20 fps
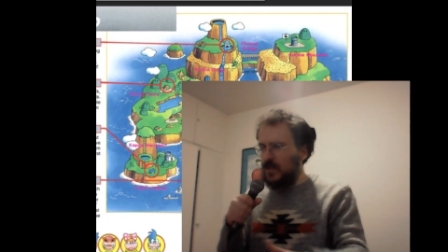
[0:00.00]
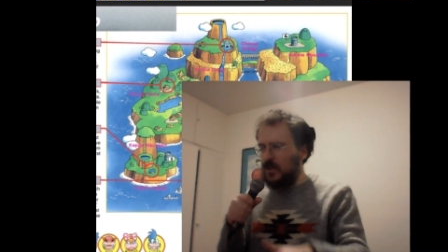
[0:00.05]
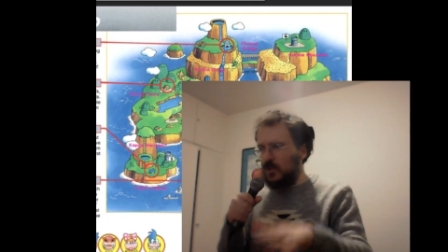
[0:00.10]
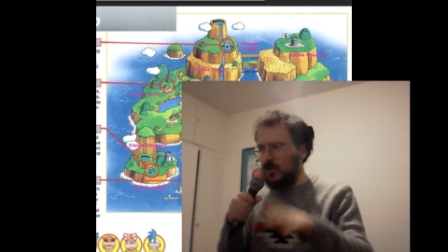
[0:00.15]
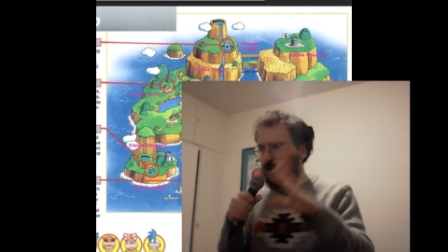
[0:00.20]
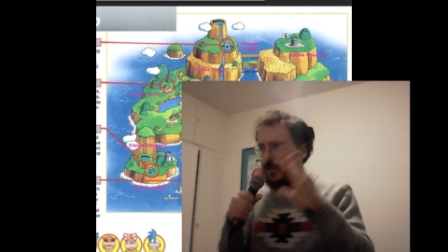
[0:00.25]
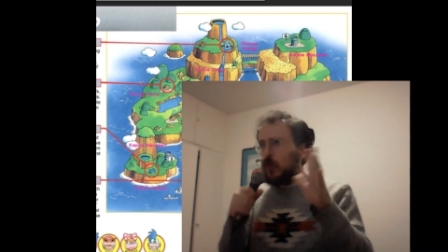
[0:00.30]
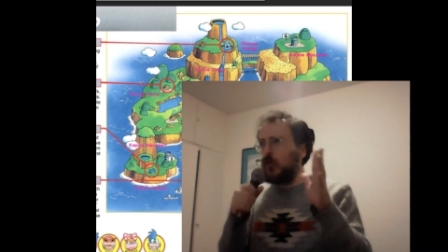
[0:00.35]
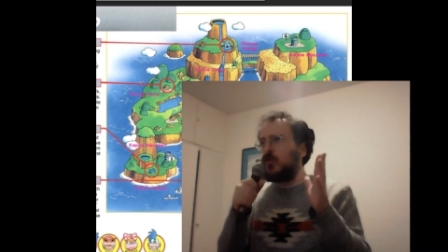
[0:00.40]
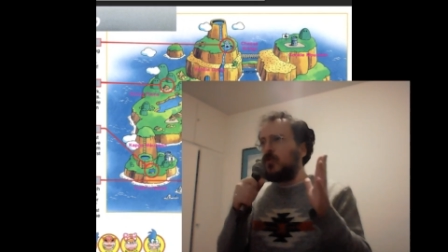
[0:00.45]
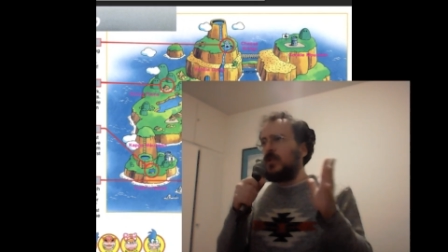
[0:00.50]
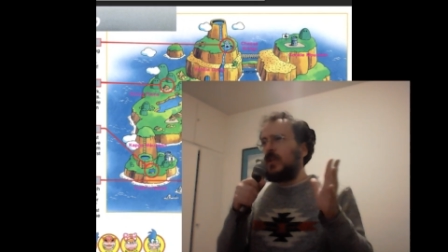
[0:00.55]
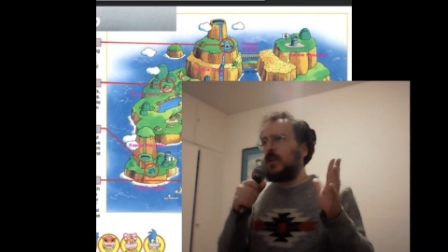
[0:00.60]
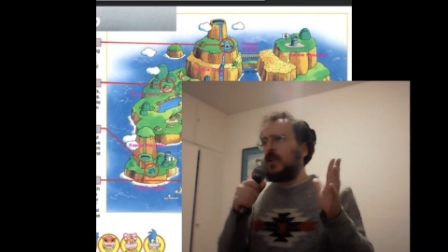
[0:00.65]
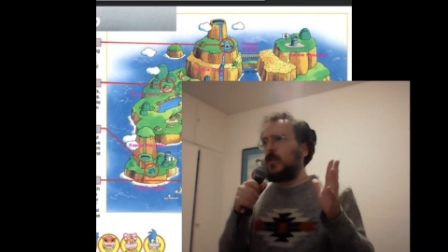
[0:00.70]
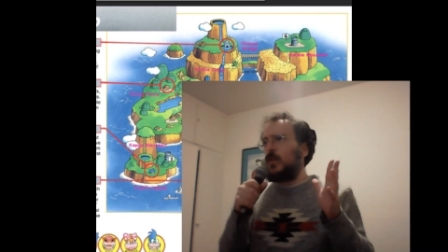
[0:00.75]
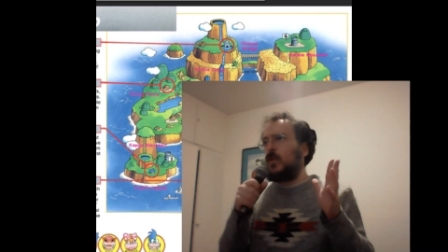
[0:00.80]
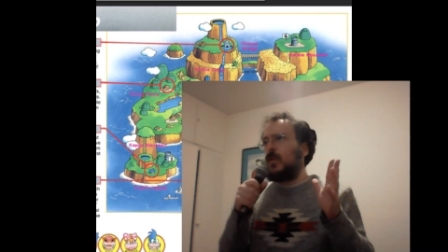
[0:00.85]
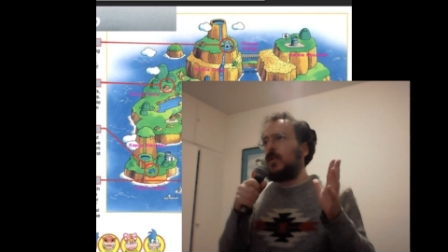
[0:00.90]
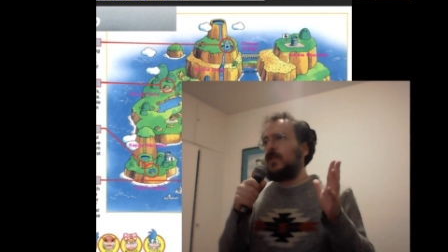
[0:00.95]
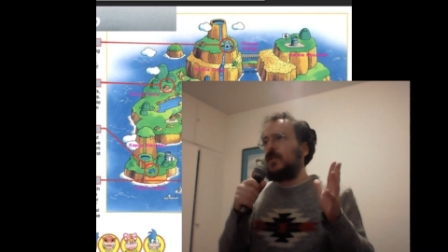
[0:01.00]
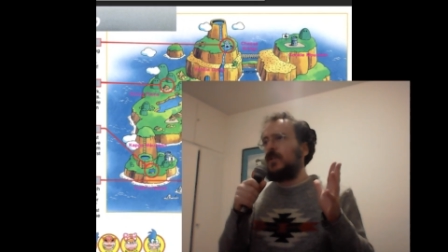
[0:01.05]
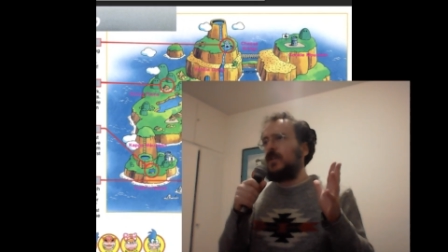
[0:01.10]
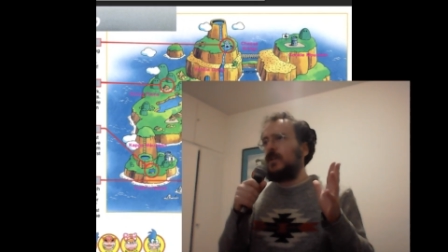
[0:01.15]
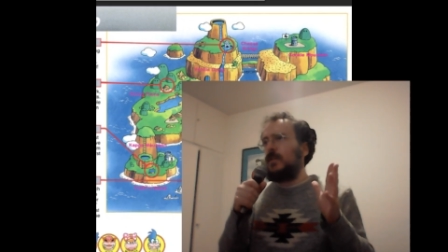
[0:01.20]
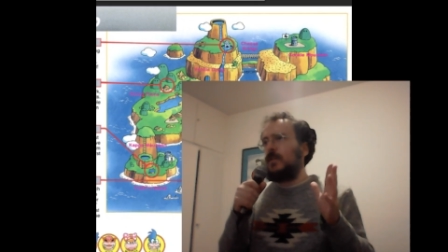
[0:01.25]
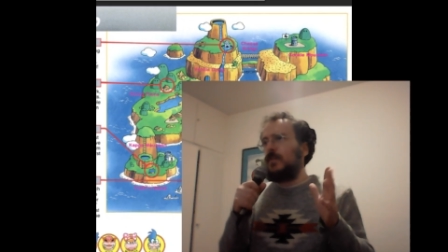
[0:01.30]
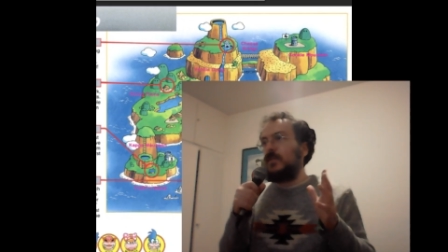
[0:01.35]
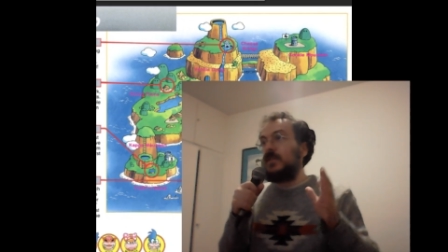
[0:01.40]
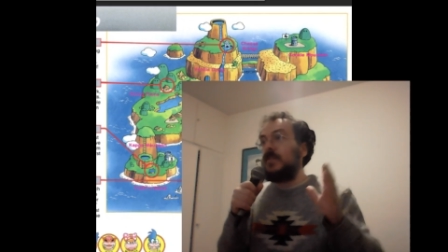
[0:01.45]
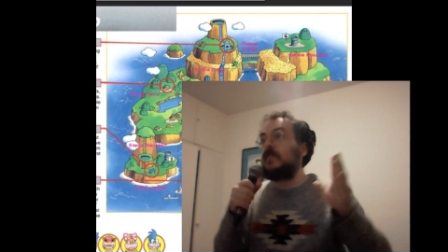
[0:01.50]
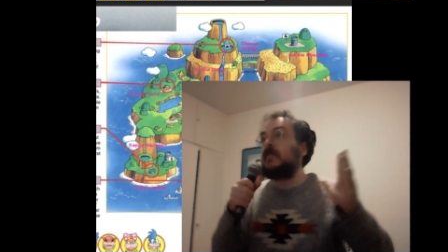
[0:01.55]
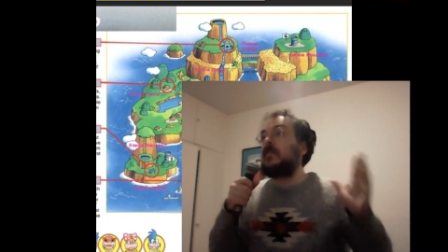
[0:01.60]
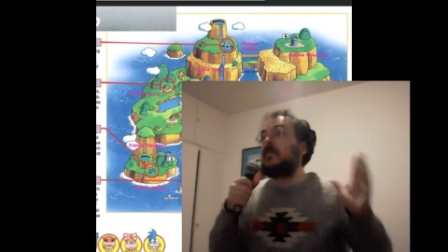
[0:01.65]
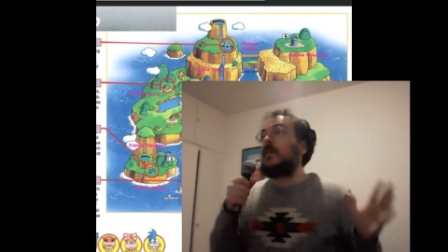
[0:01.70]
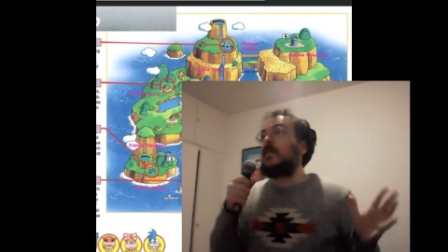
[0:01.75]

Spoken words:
this daunting quality of